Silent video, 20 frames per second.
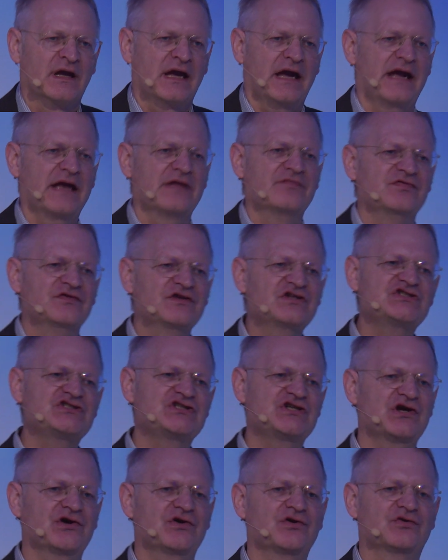And this
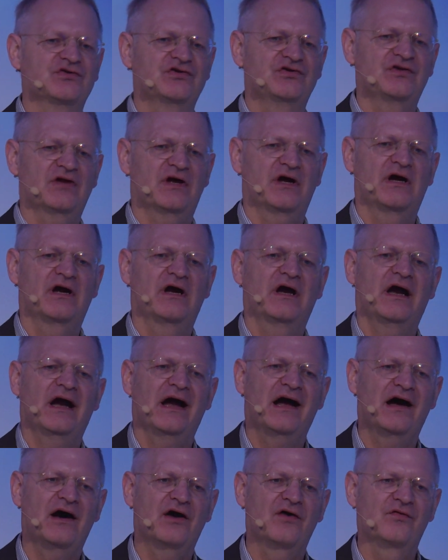shows
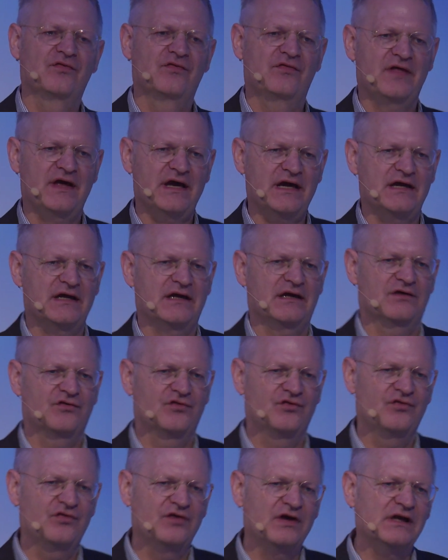how they
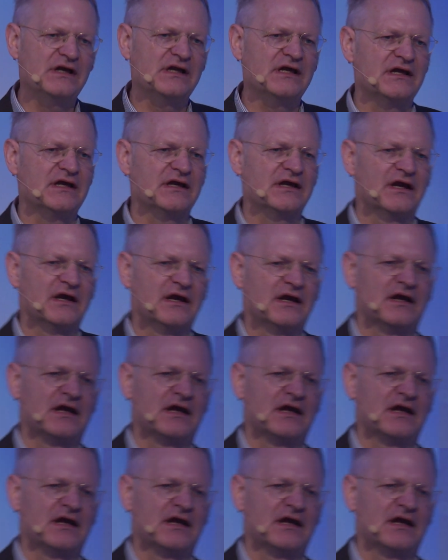really